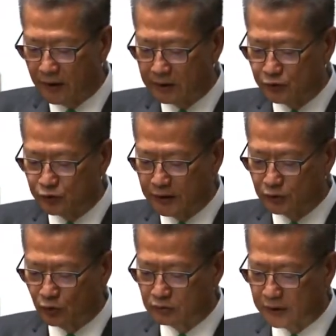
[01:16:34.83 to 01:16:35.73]
With the
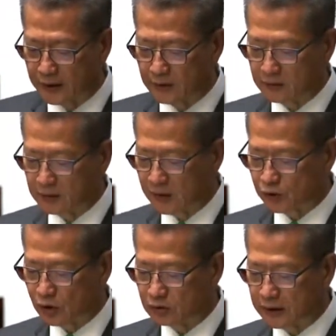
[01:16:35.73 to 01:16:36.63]
residential sites
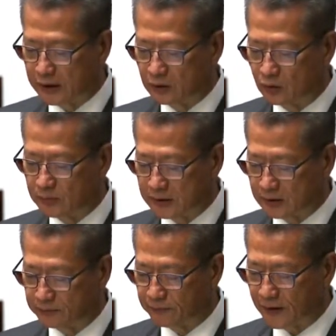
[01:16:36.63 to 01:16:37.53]
under the land sale
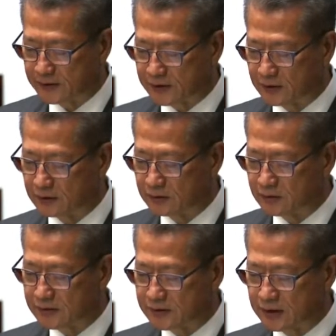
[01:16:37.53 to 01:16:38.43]
program, together
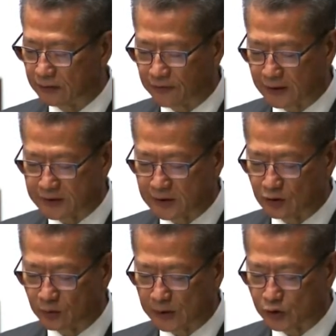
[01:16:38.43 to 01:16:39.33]
with railway
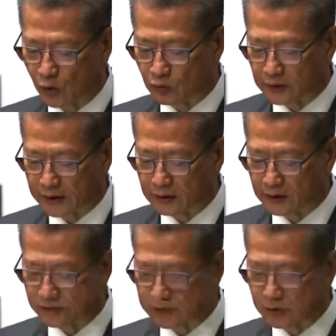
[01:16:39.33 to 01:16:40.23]
property development
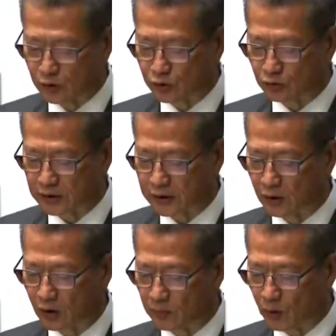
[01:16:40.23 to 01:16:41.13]
projects, private
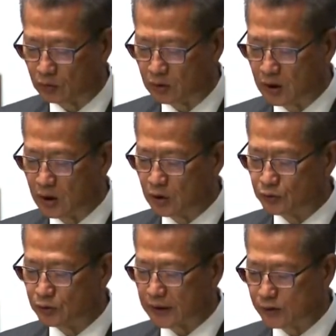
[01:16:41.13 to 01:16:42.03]
developments and
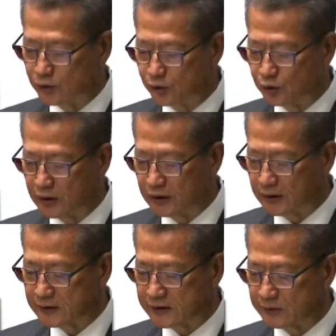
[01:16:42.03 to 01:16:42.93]
redevelopment projects,
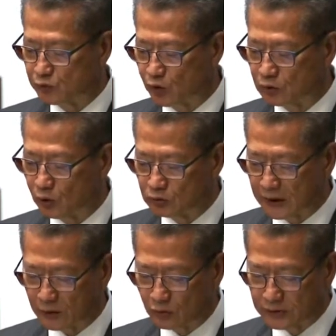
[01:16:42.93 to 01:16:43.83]
and the urban
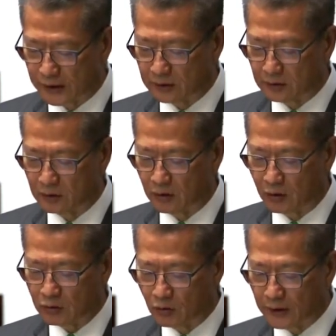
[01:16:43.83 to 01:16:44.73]
renewal authorities
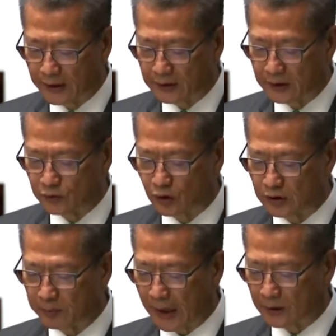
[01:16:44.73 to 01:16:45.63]
projects, the
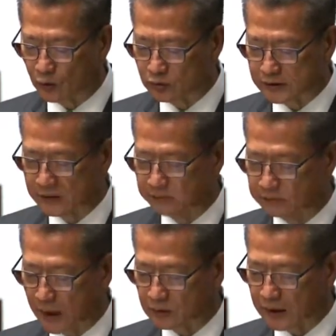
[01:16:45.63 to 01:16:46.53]
potential land supply
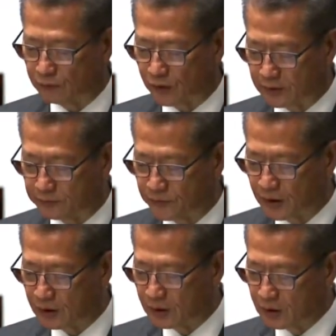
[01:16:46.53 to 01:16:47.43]
for the whole year is
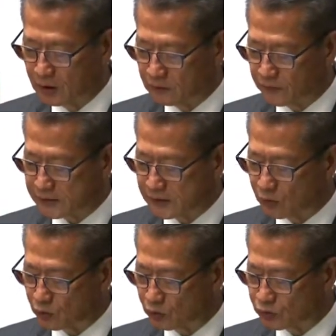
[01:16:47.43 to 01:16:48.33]
expected to have a
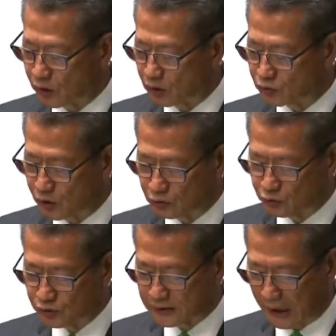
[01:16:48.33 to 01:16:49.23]

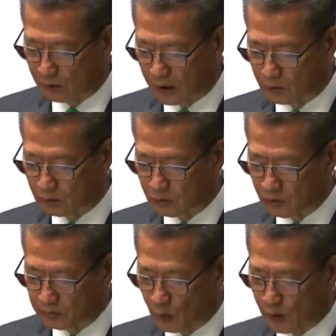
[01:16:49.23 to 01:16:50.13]
capacity of providing about